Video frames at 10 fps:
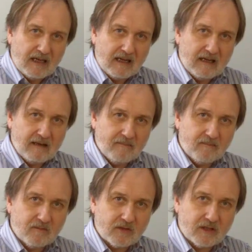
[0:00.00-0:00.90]

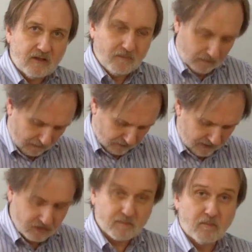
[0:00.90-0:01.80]
Um, so if
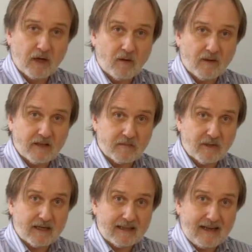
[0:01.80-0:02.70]
I just blow on this
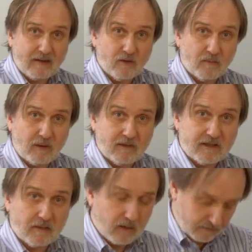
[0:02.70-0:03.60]
mic now, you'll probably
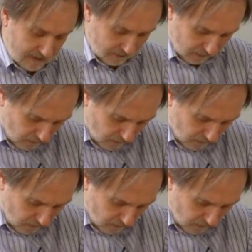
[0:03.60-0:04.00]
see what I mean.